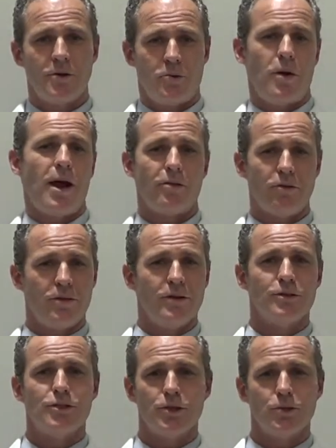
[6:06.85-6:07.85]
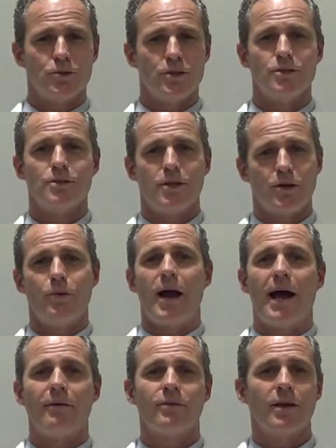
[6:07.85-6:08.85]
rather than chooses the
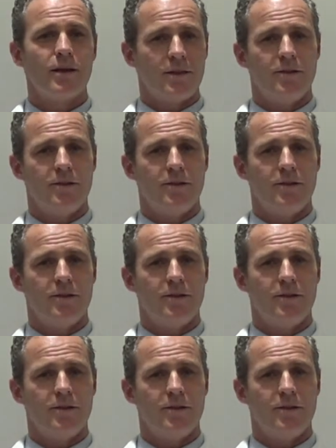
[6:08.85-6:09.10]
graft